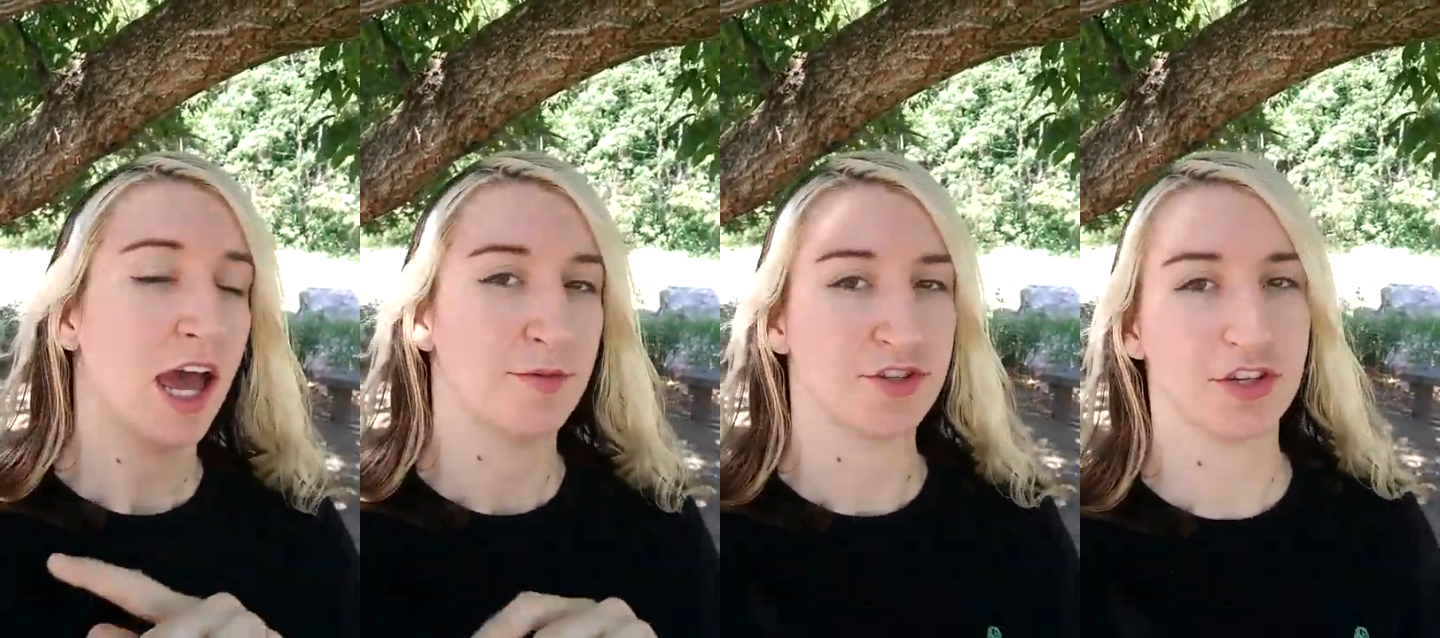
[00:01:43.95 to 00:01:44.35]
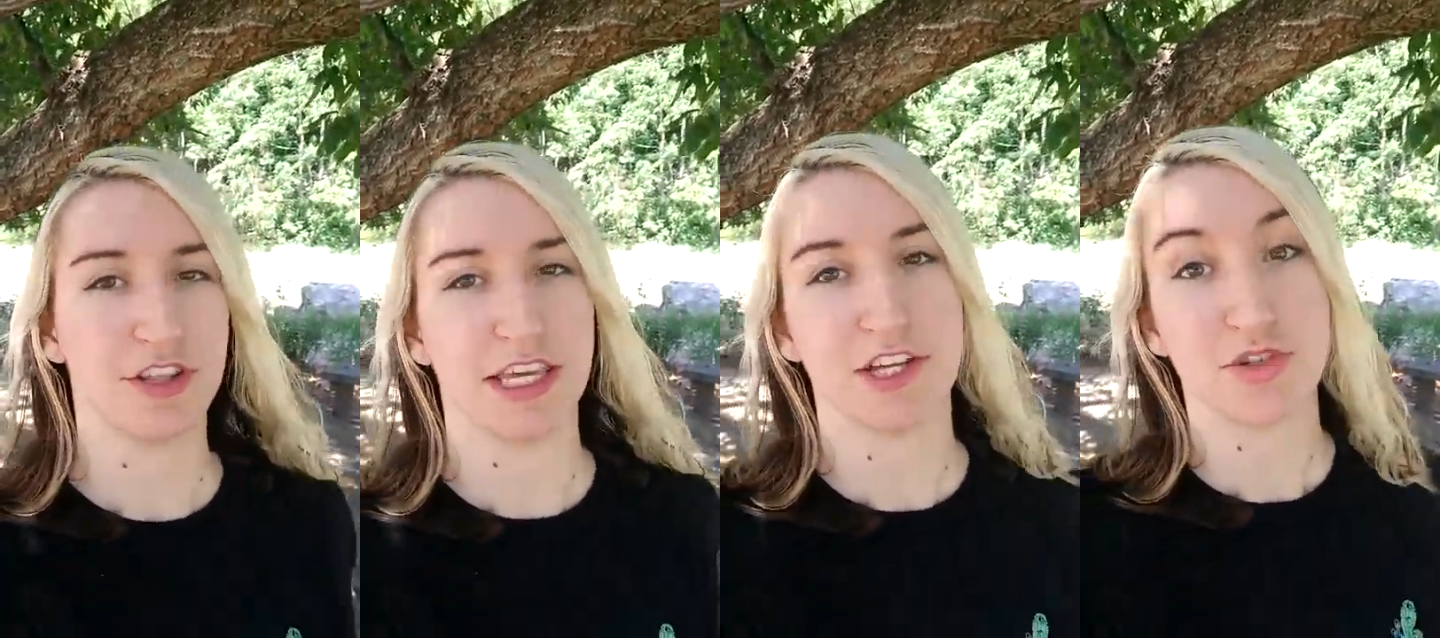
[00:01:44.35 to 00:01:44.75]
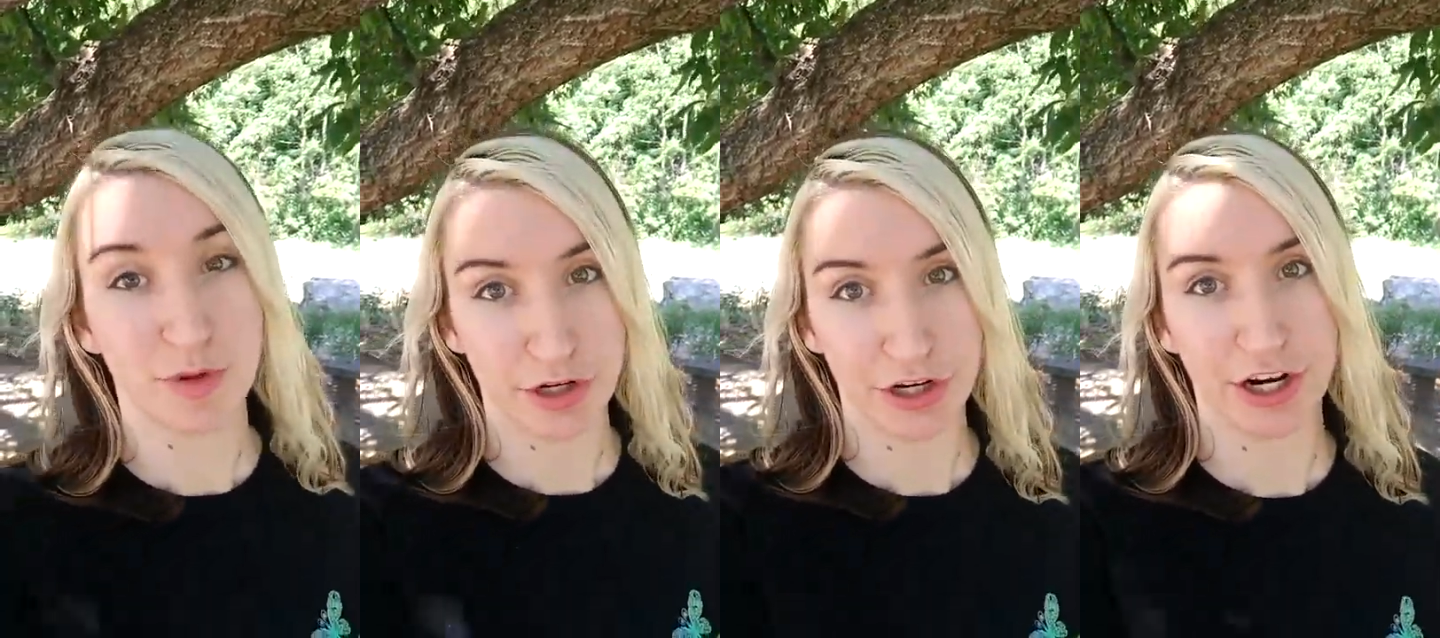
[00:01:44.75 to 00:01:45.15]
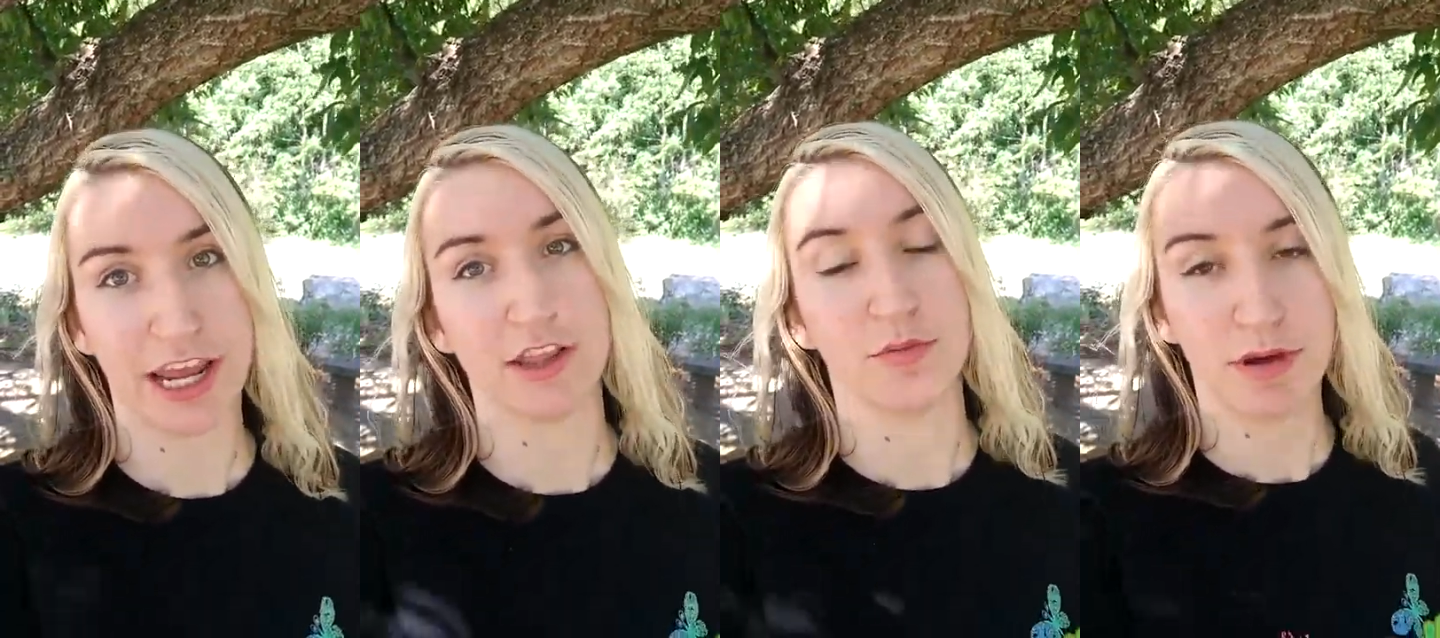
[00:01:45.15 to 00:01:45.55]
I'm sure the Twitter
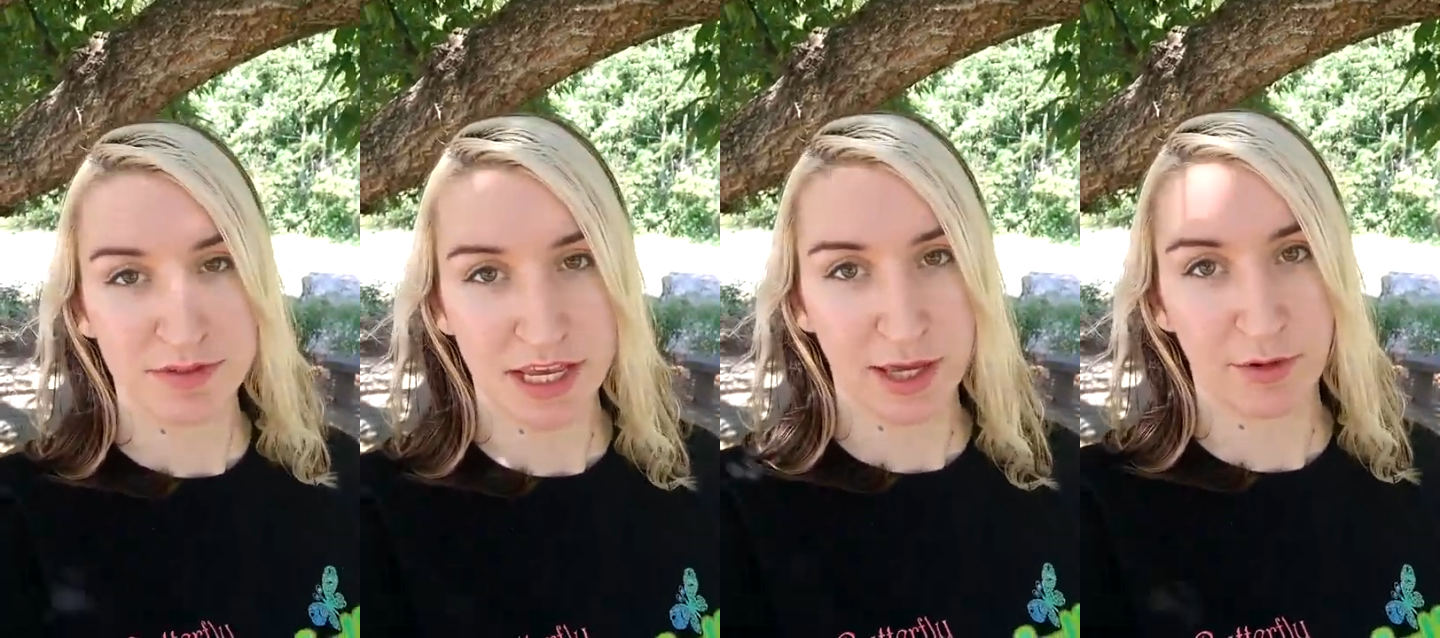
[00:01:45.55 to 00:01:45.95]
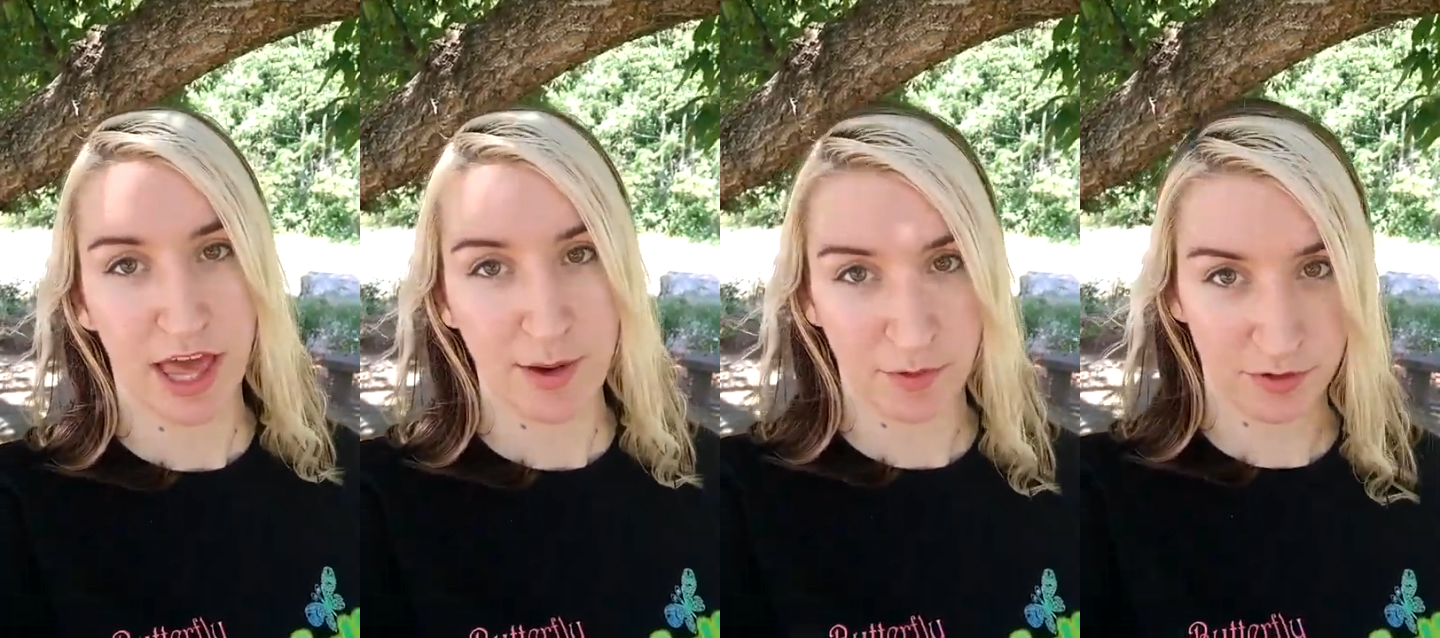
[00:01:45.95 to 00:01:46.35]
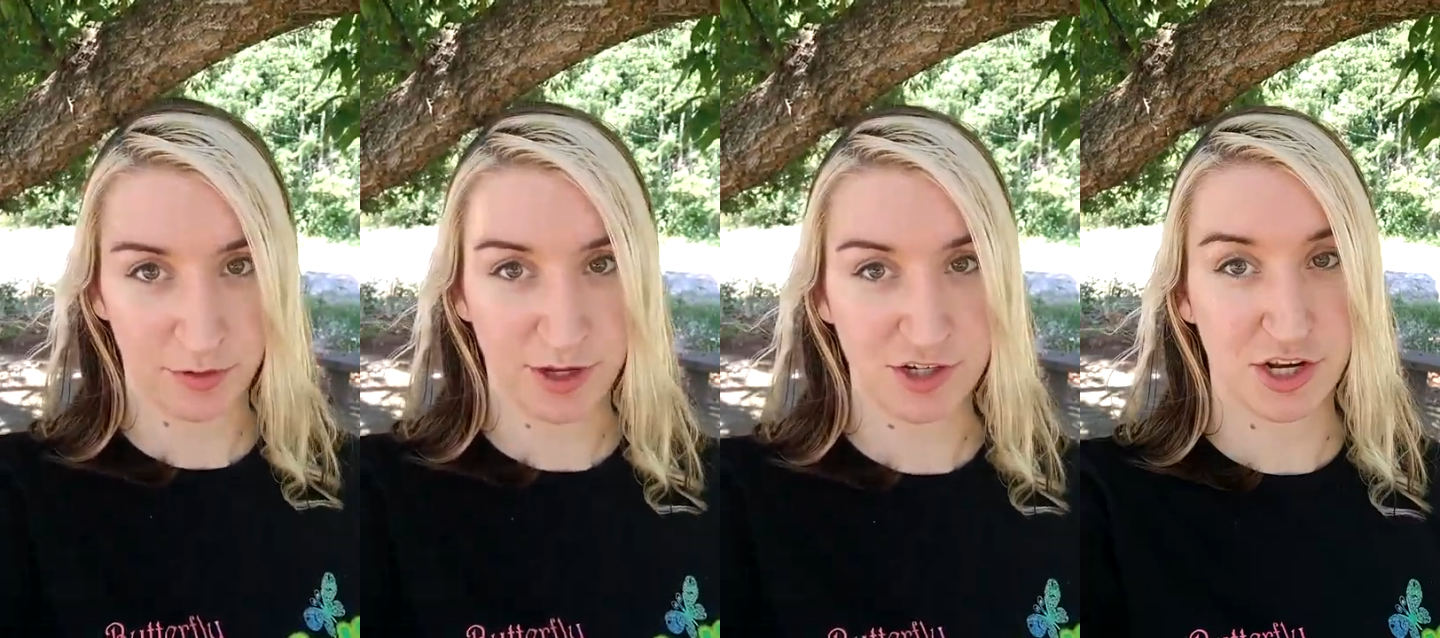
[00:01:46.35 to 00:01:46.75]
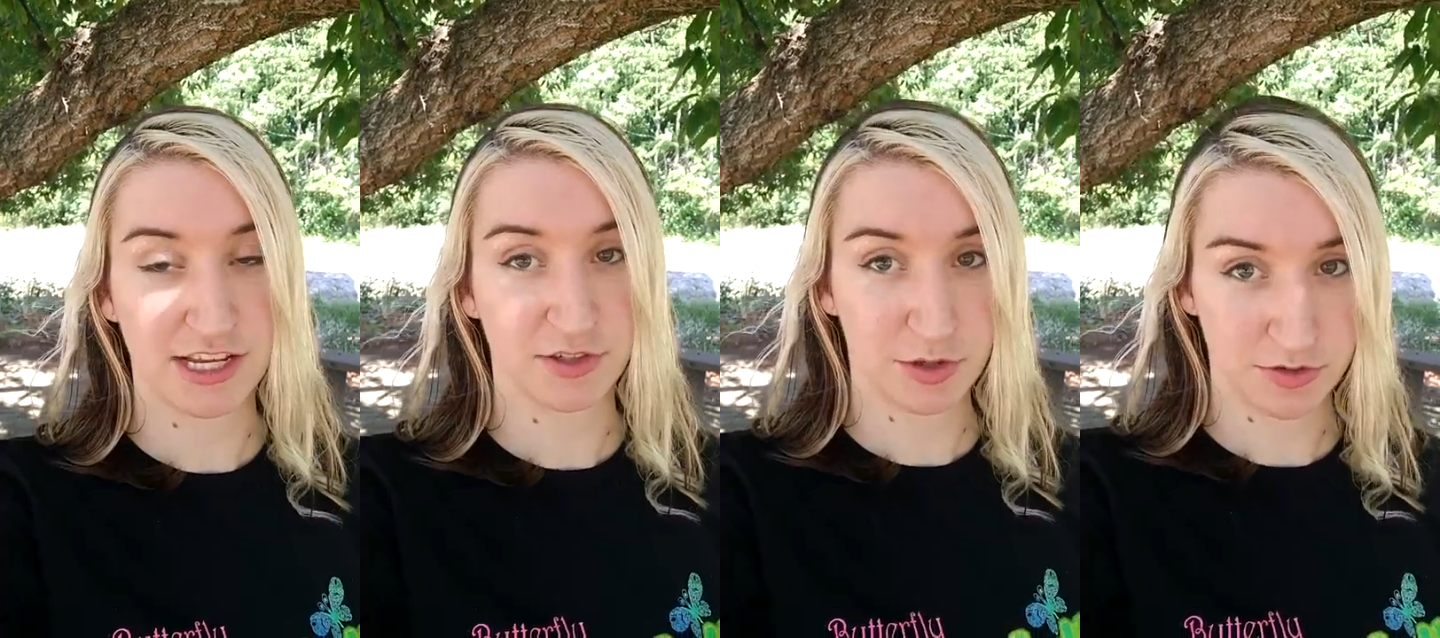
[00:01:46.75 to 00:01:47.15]
and the website will have more information
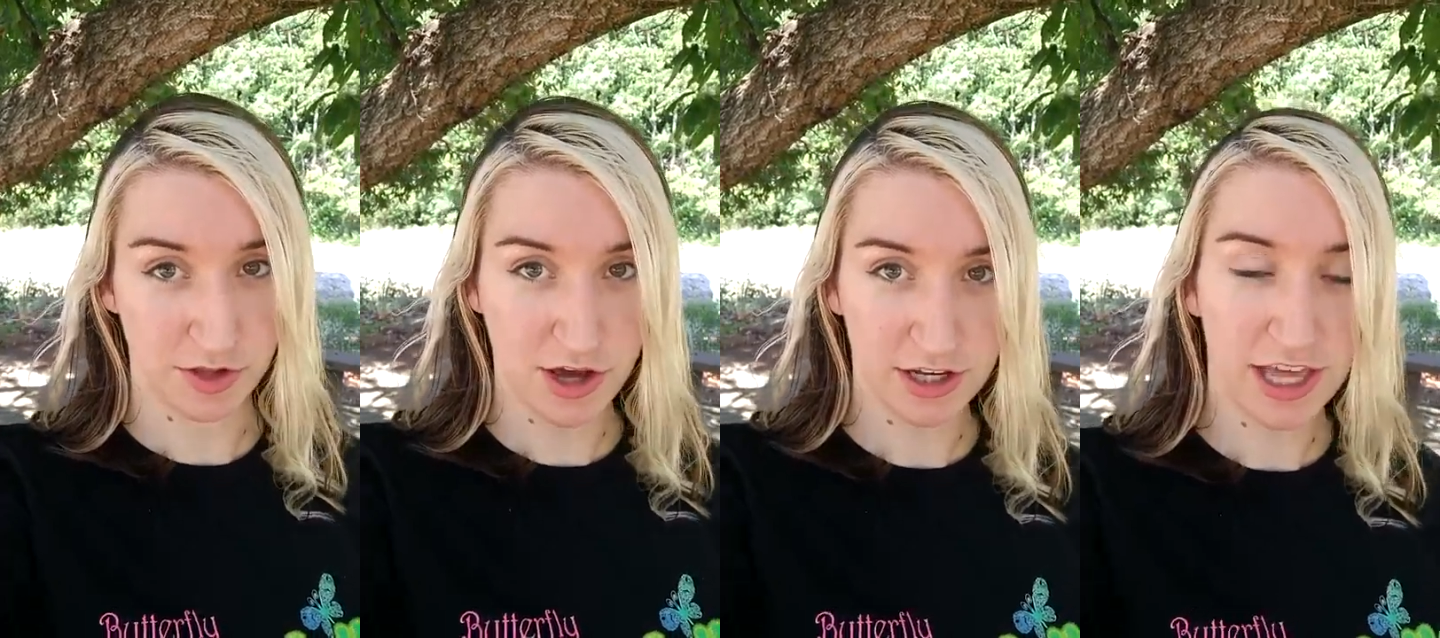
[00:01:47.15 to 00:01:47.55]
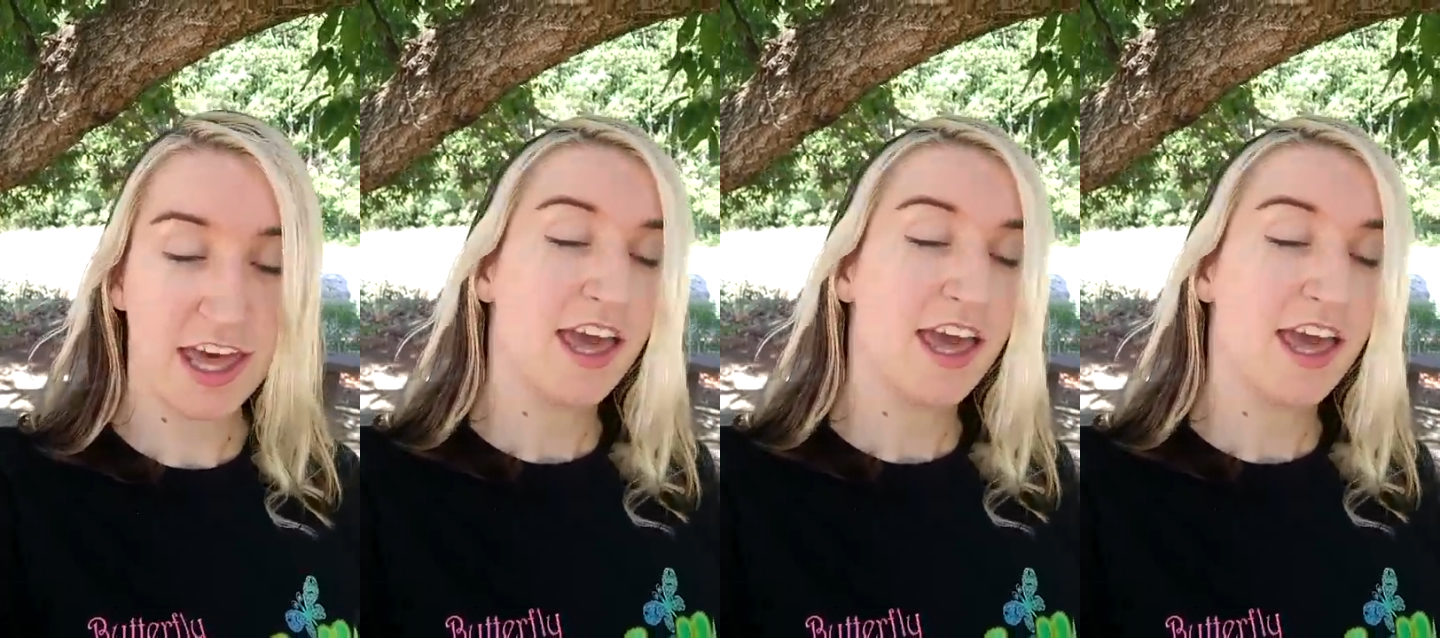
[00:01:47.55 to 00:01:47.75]
as it goes along.